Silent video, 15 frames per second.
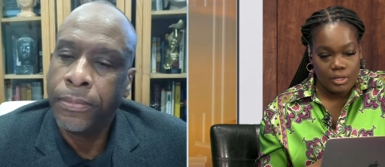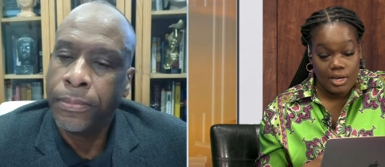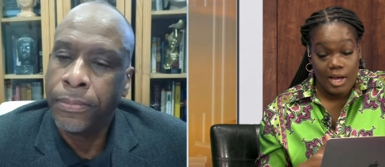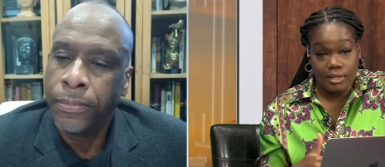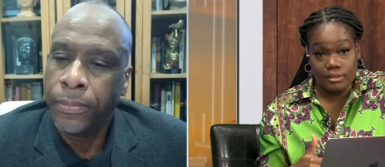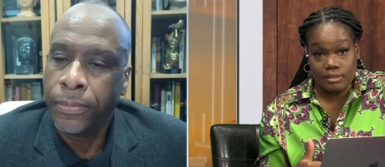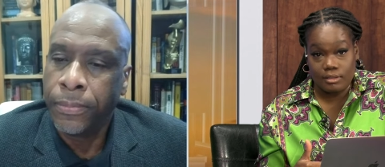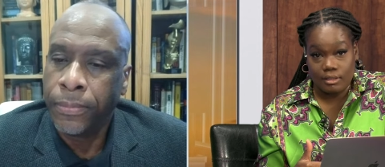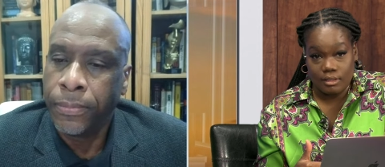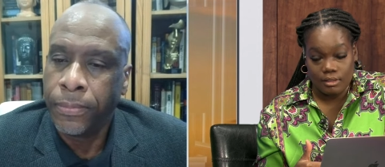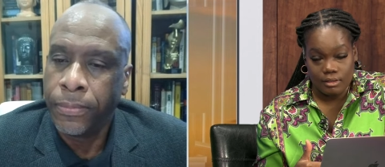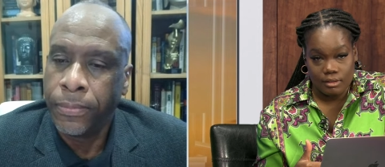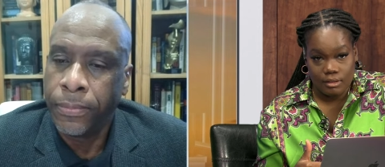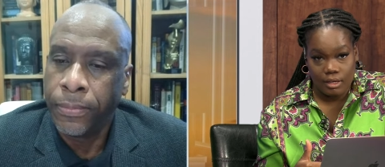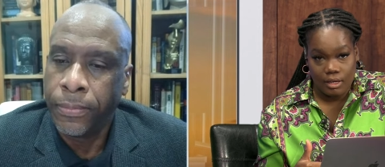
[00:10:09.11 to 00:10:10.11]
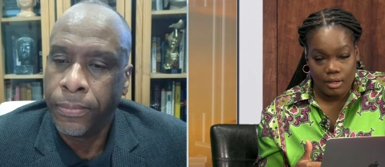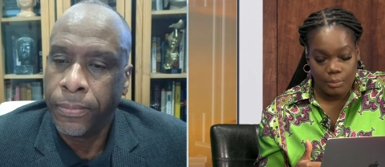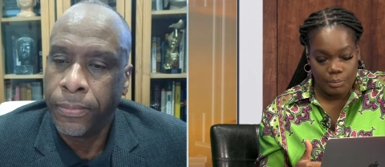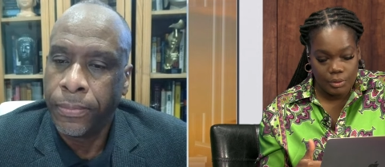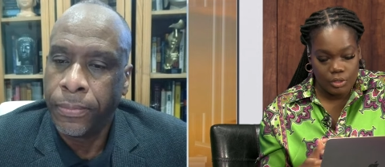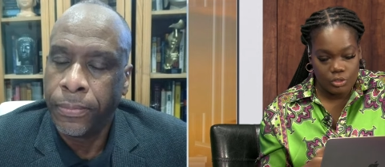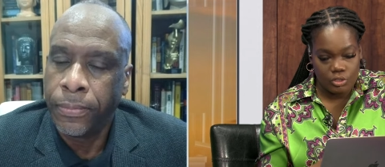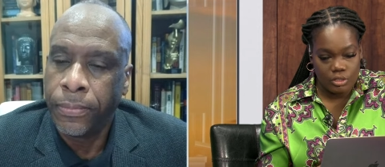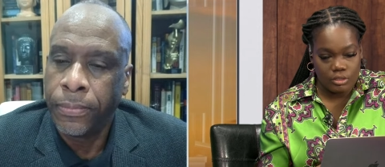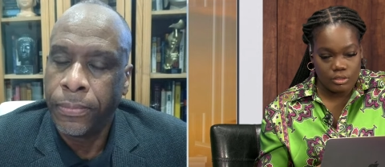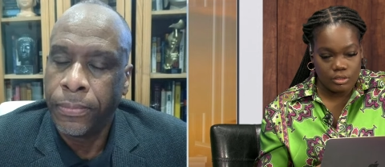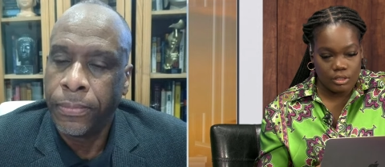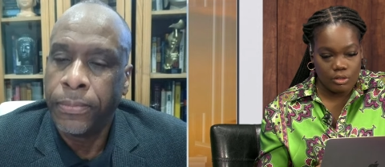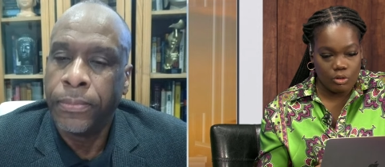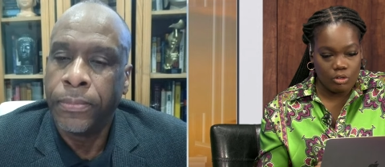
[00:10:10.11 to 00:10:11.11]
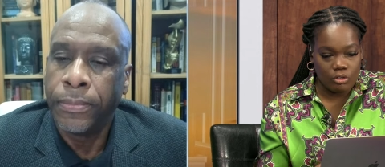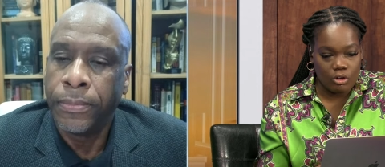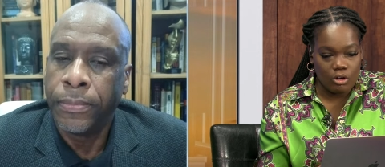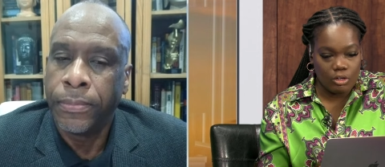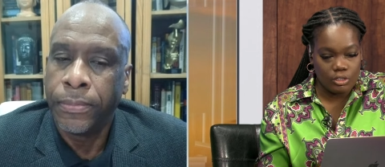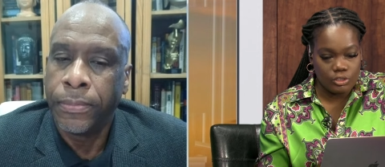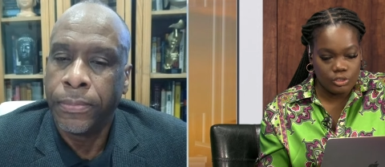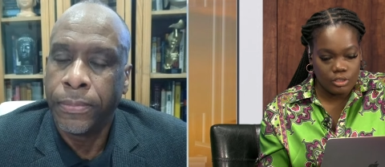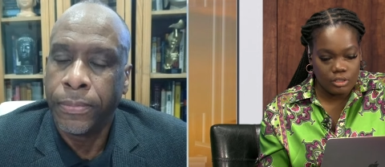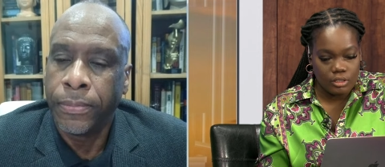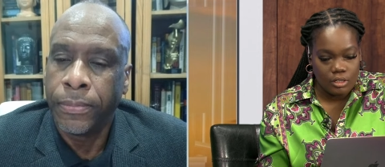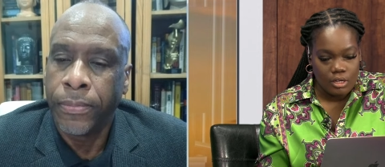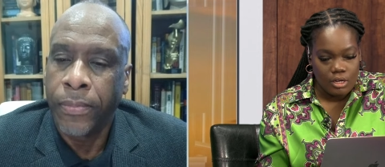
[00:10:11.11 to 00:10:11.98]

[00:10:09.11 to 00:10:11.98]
Speaker 1: cancer care patients in oncology?